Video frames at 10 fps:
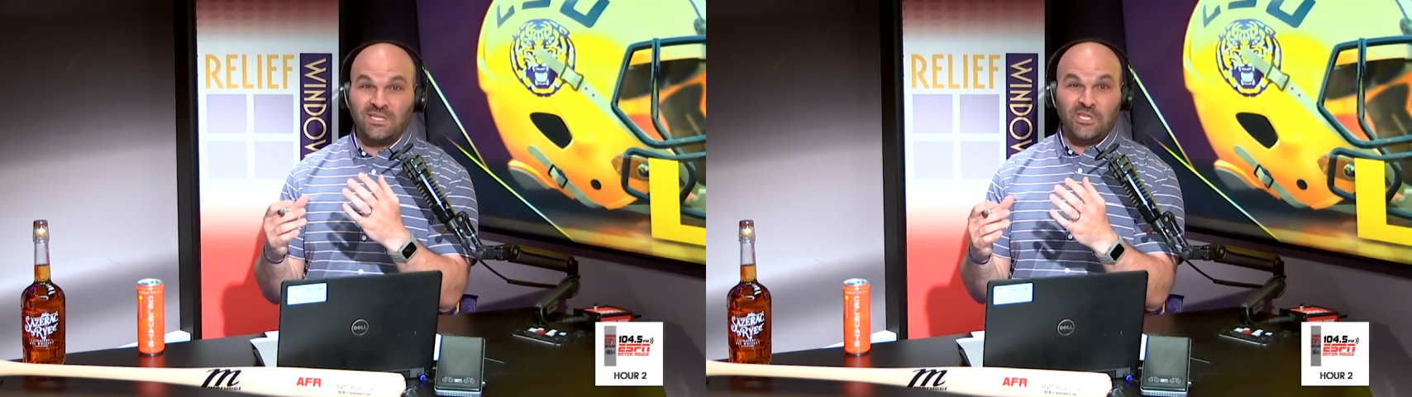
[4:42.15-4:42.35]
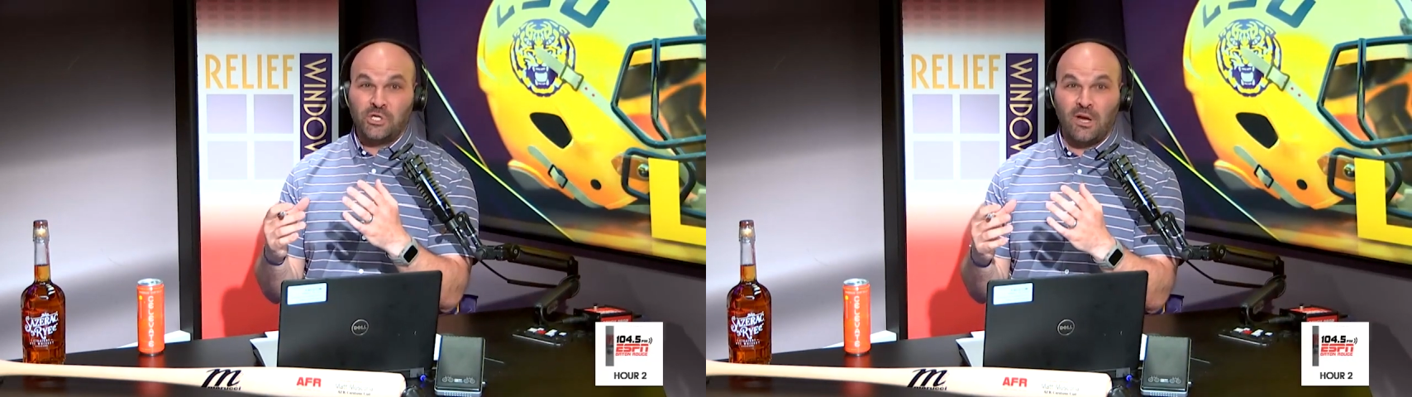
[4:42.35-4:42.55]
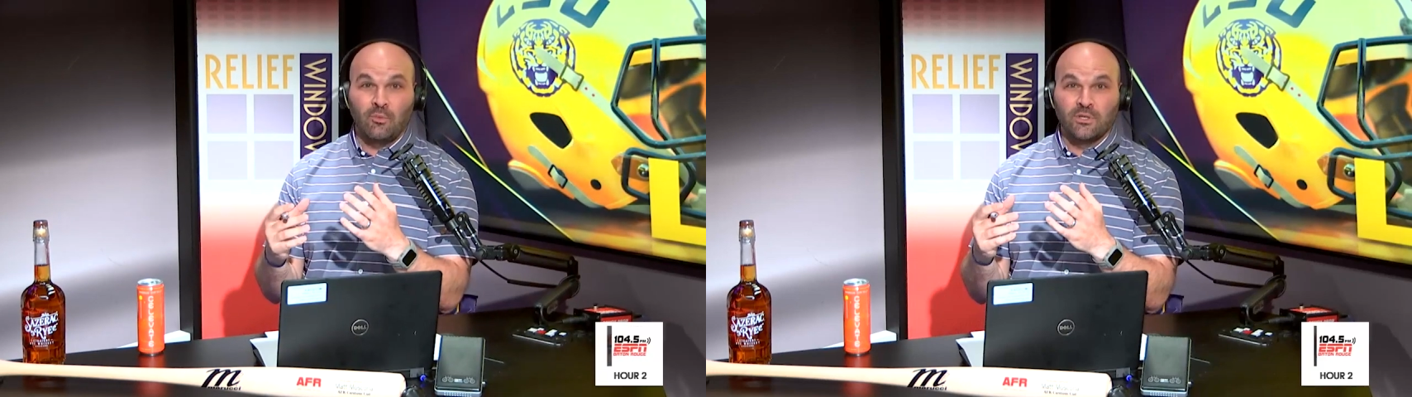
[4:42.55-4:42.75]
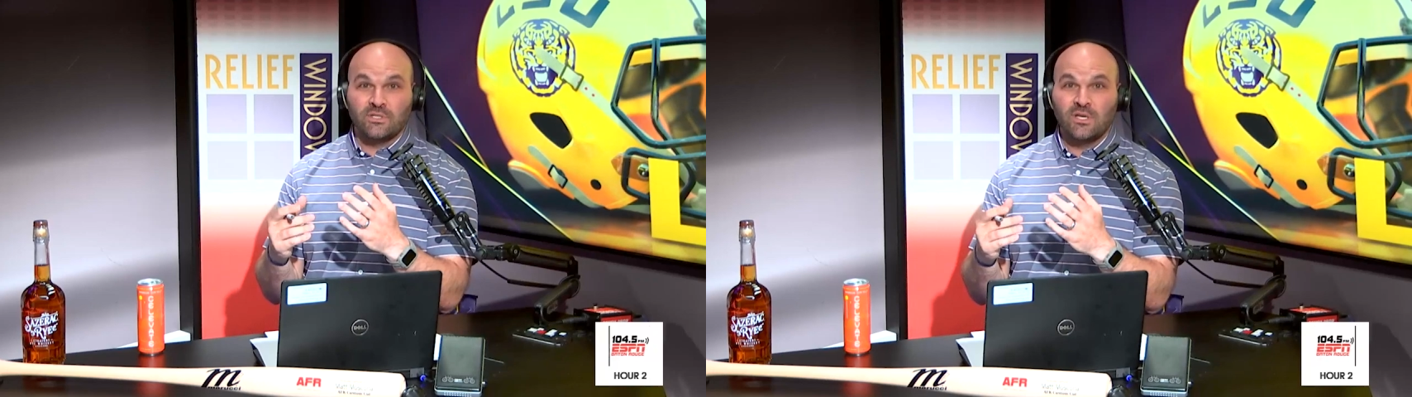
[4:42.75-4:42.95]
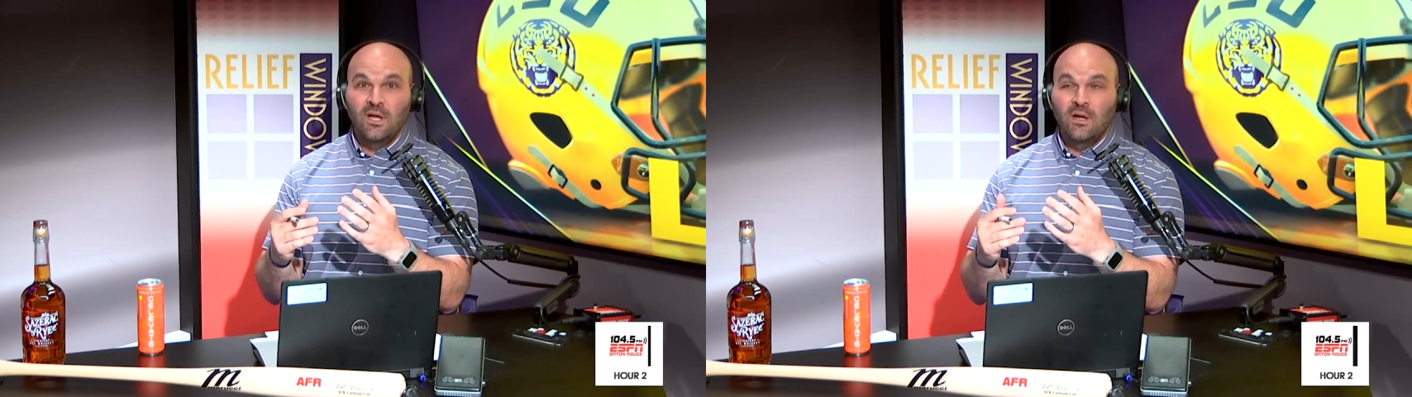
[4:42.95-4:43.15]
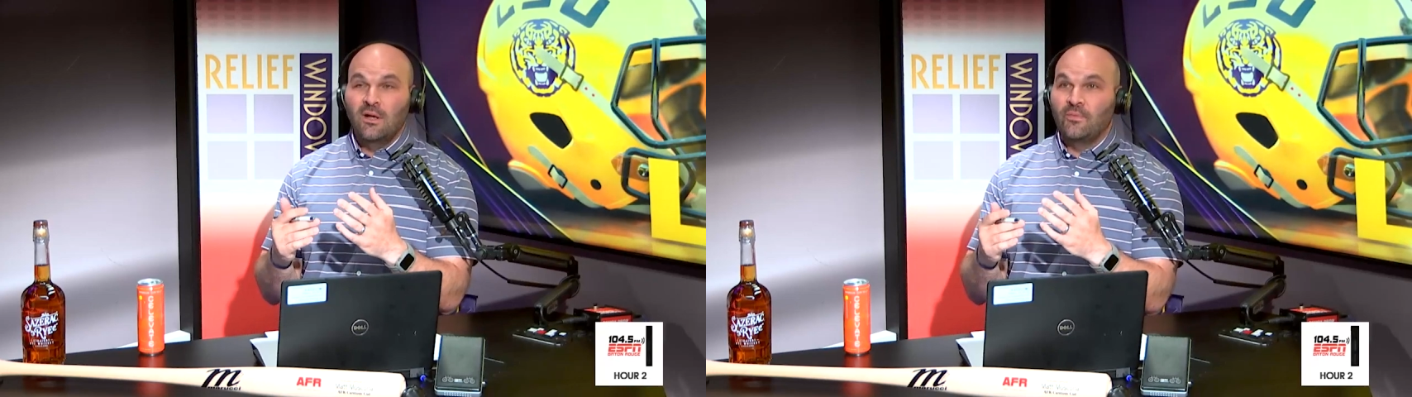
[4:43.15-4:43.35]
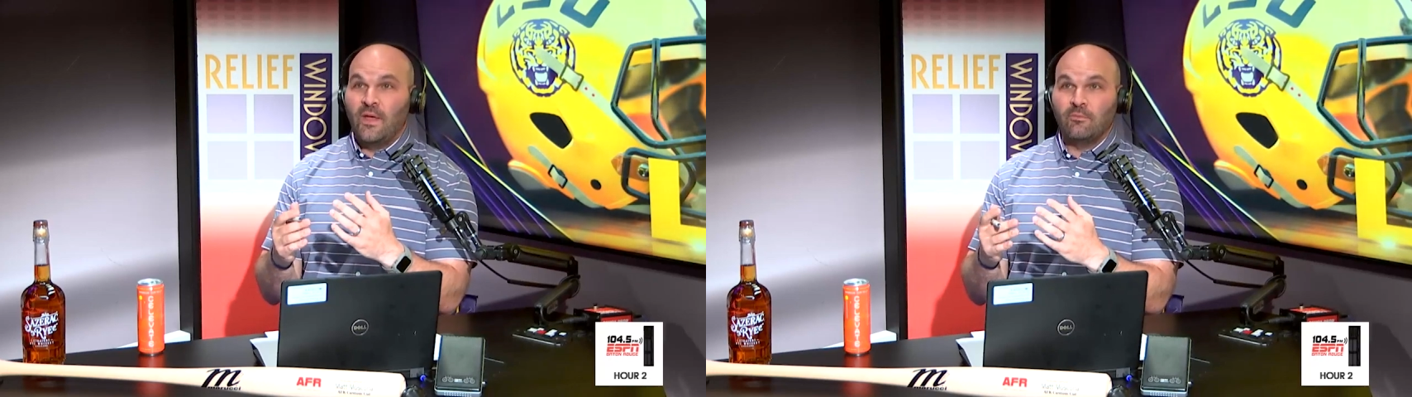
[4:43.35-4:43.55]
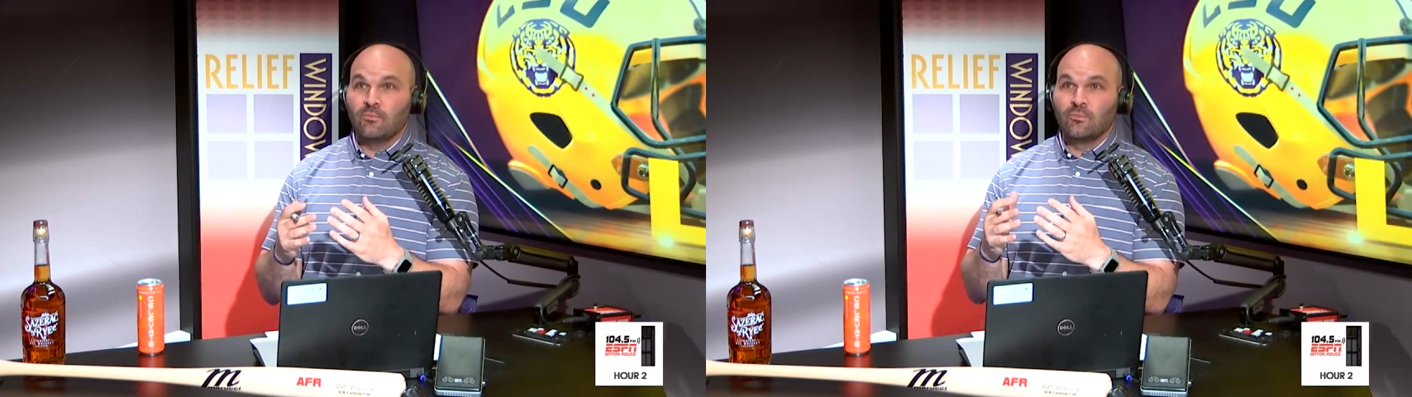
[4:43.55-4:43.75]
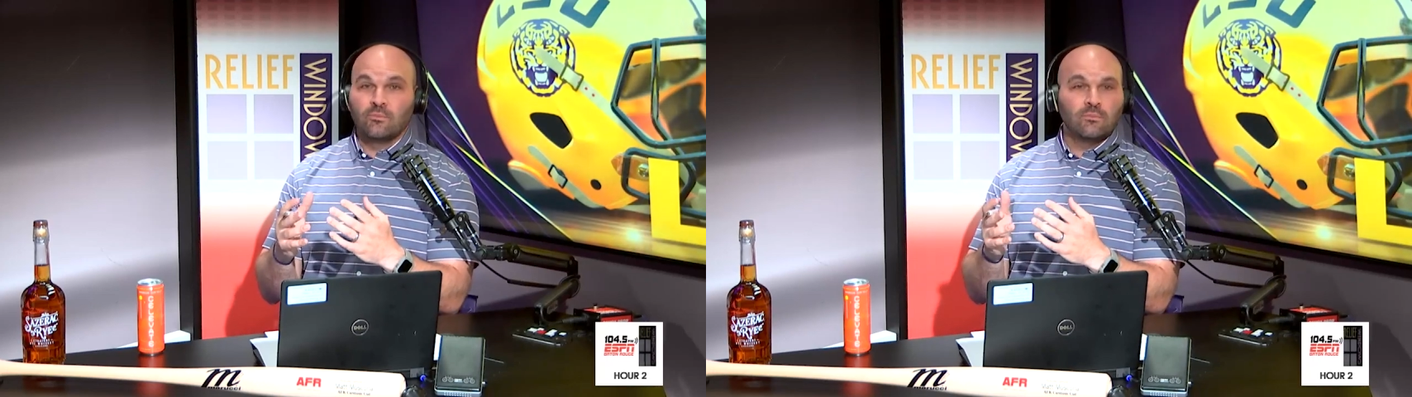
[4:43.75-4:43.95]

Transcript: D J was that